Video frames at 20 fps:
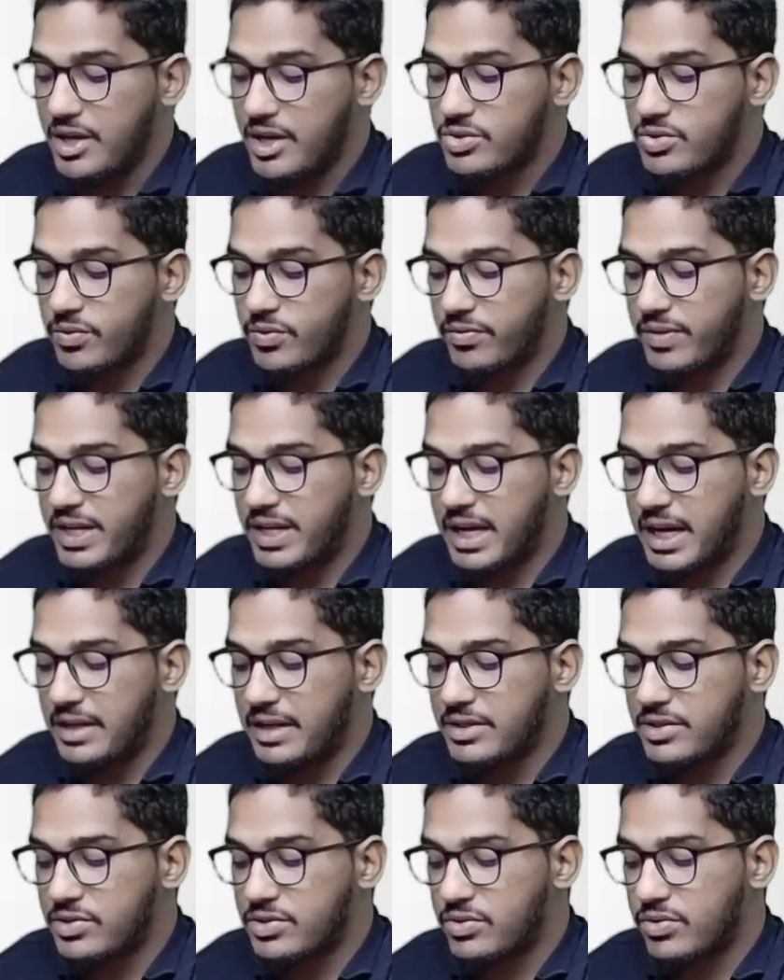So we
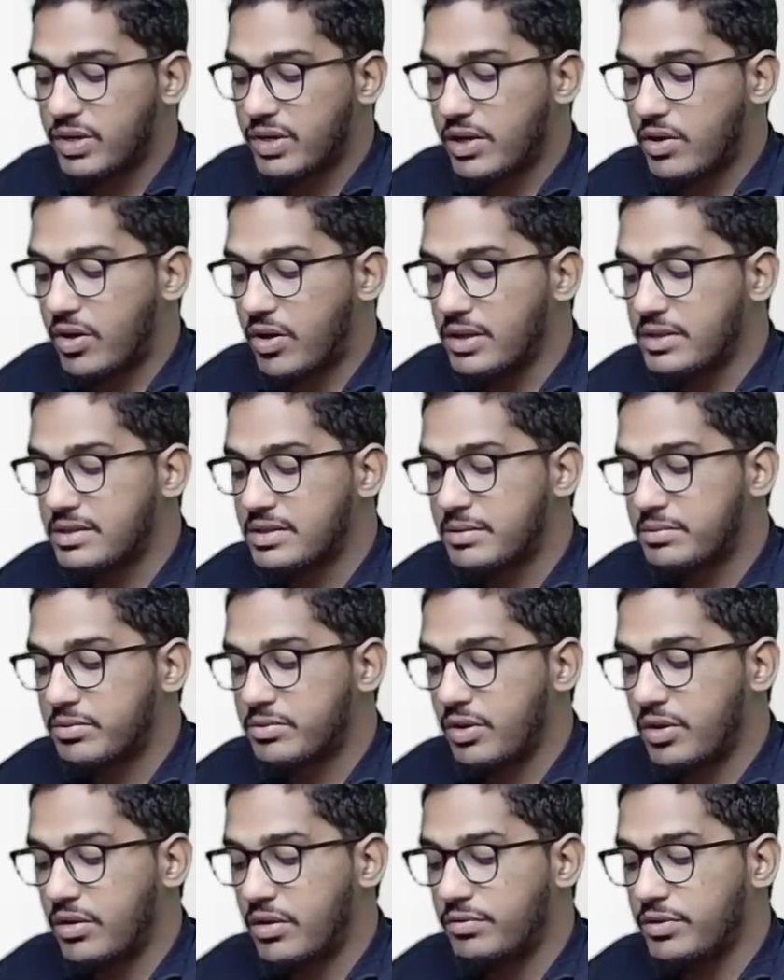understood a
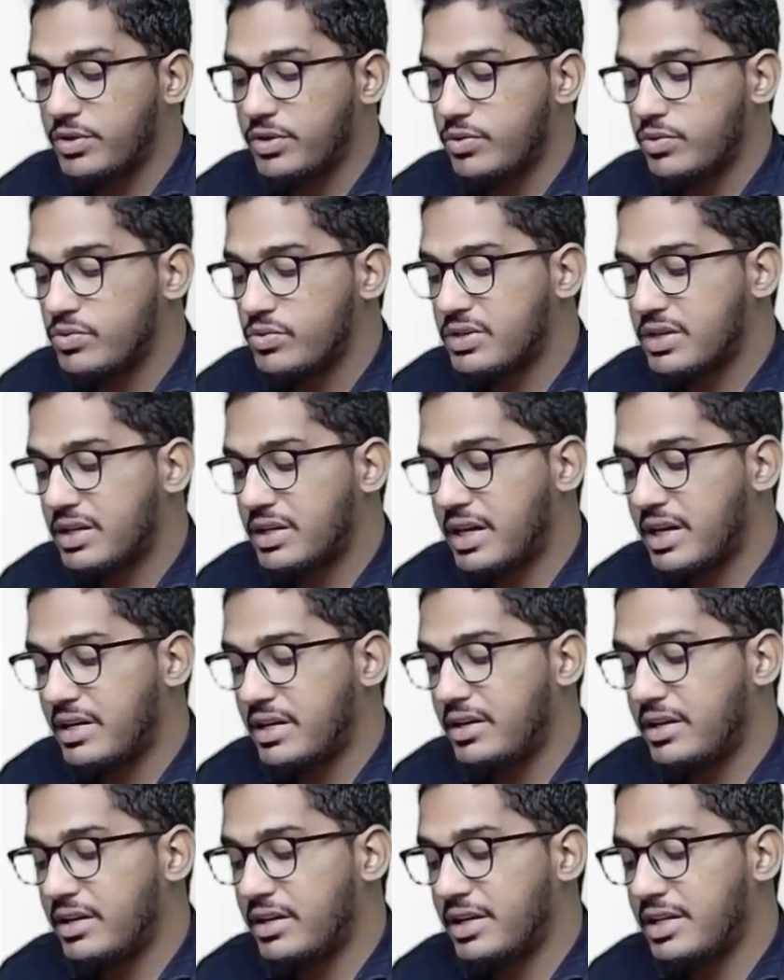concept of user
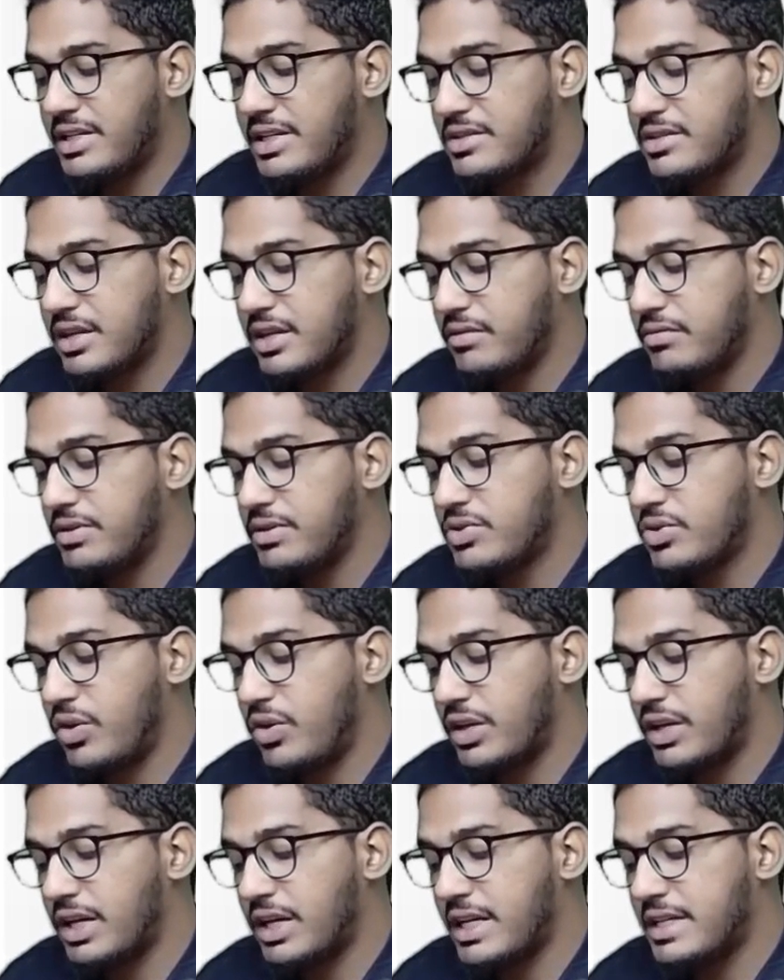entity, service
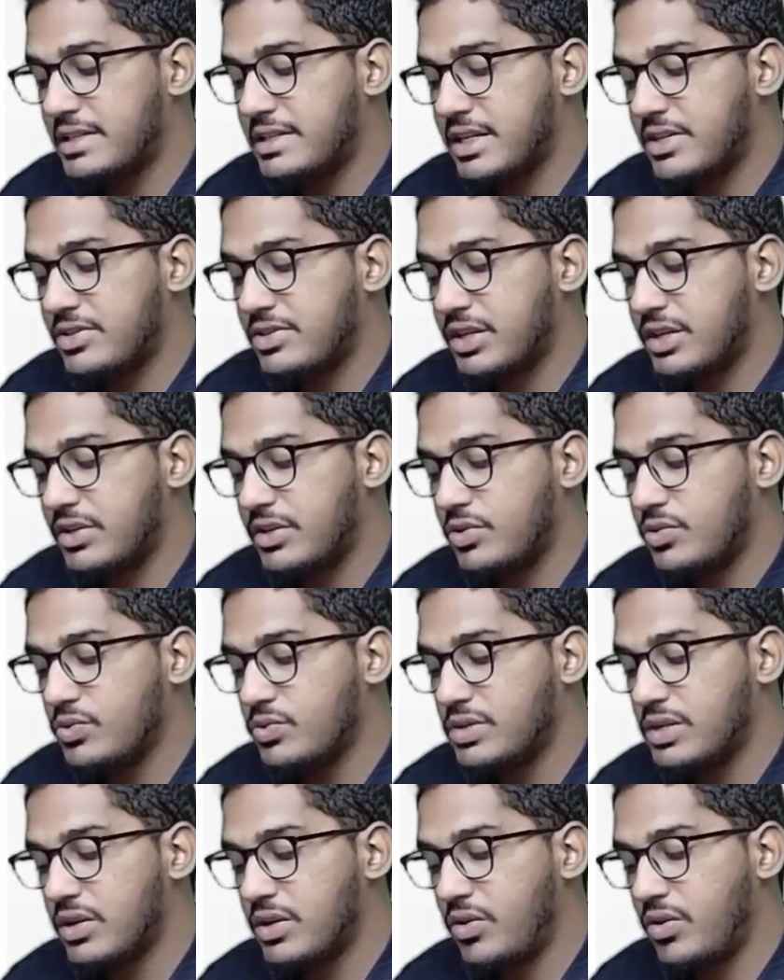organization,
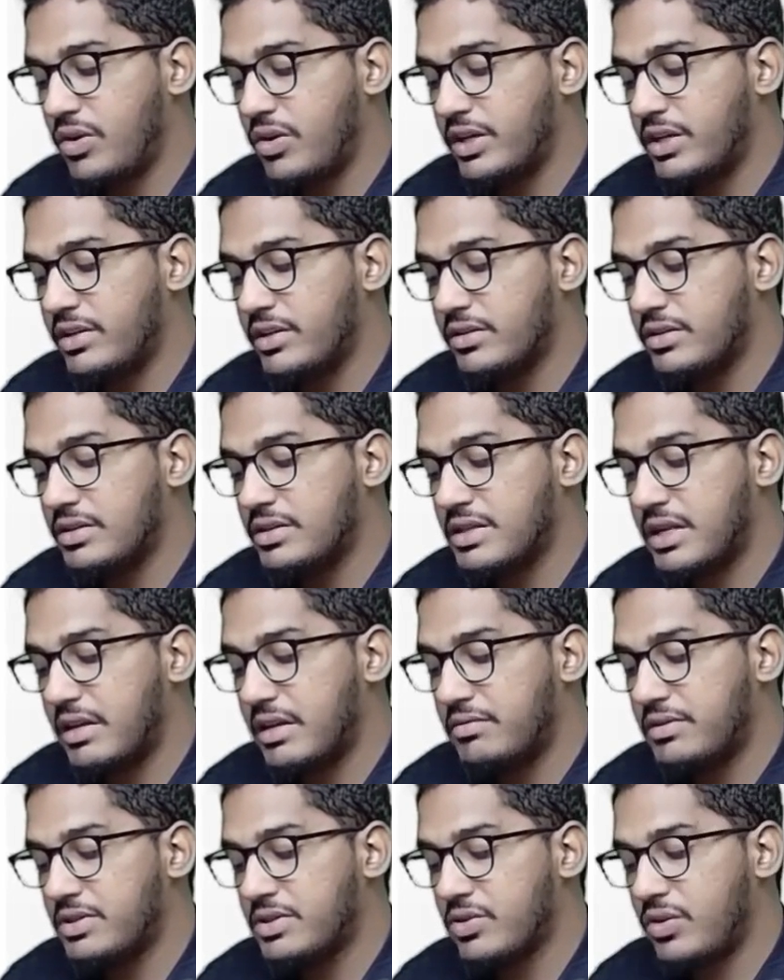user auditor,
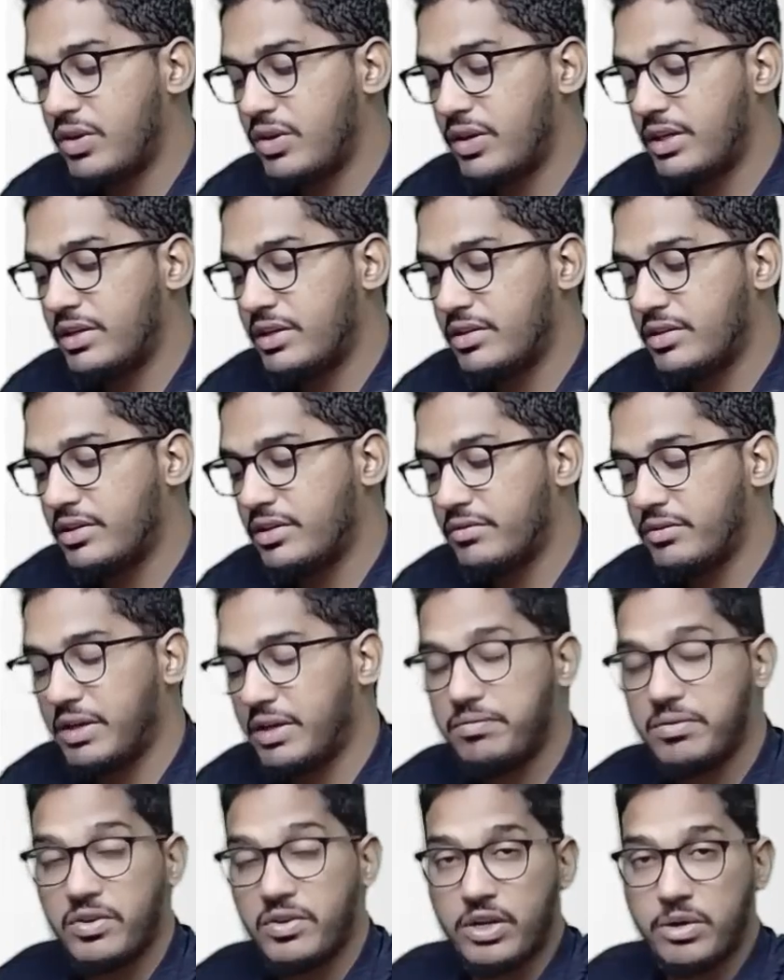service auditor,
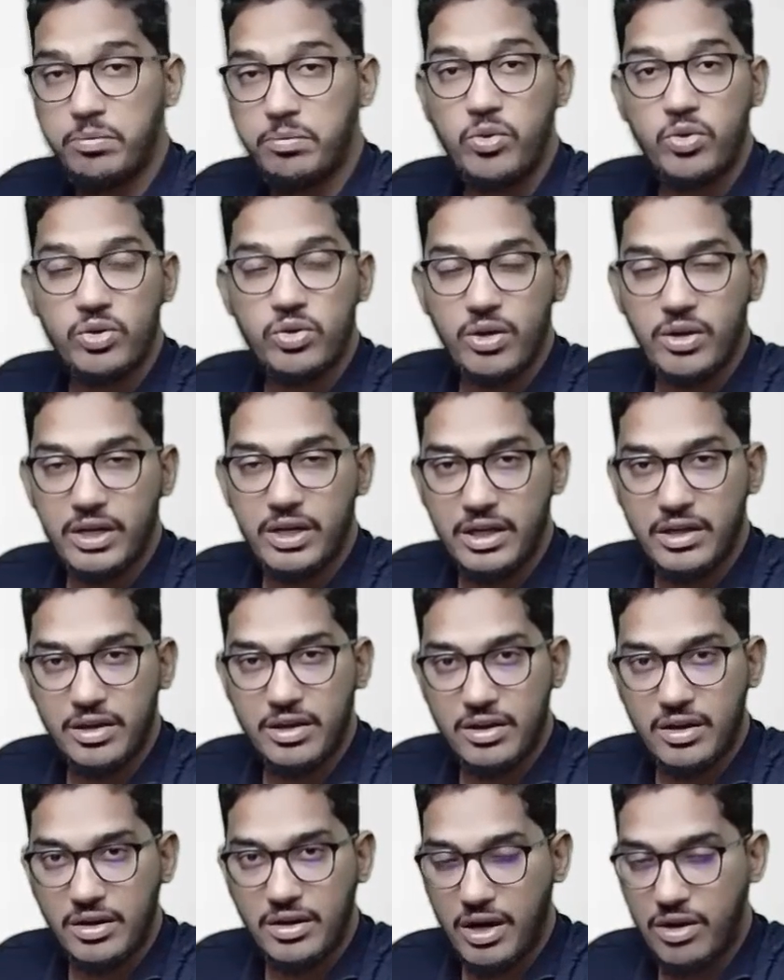verify, report on
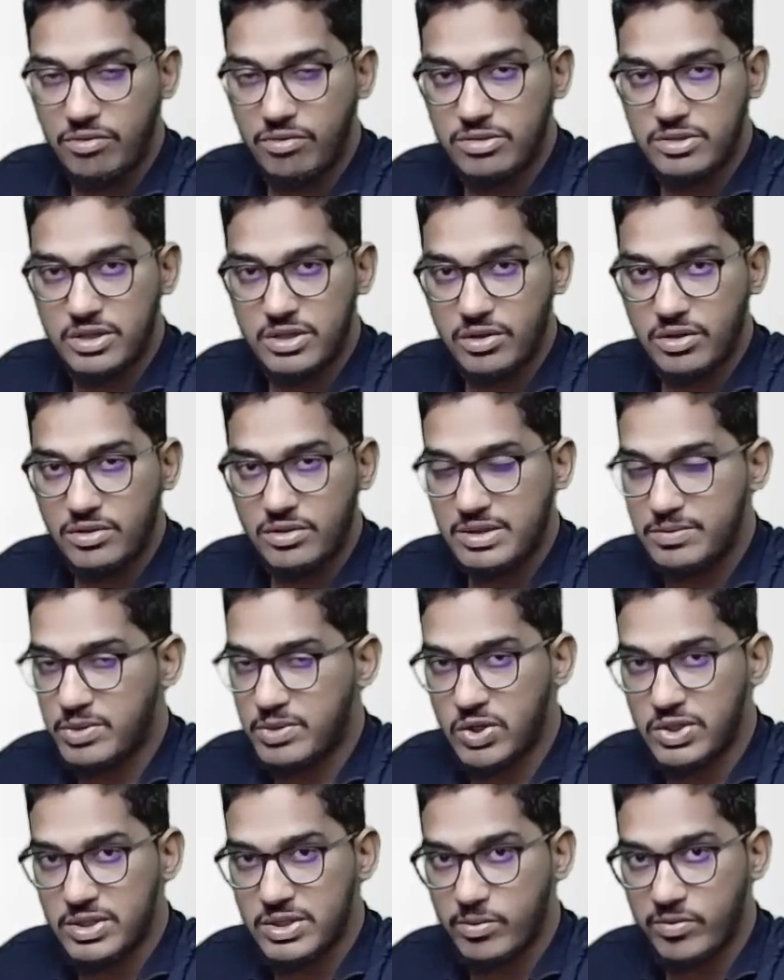internal controls, and all some
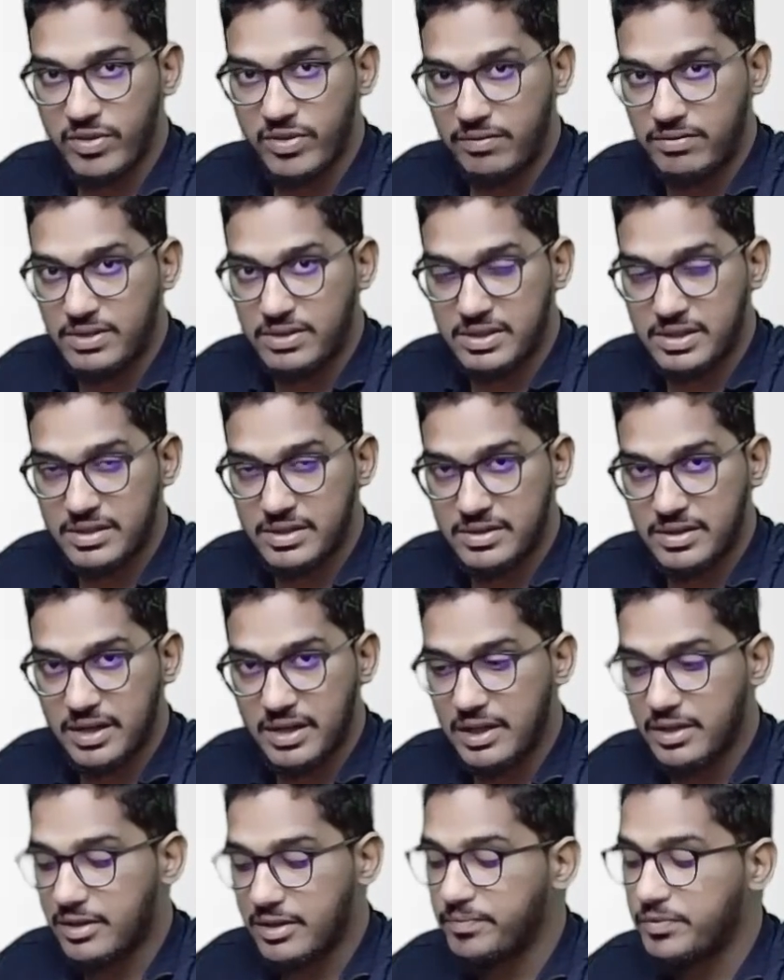concept we have discussed it,
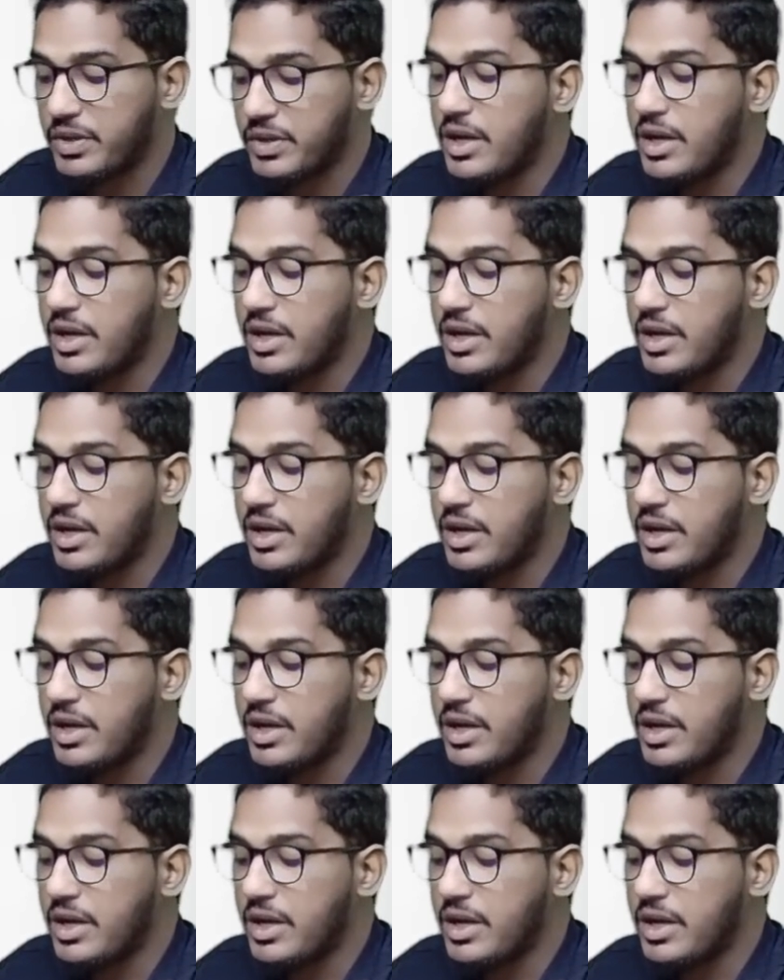right?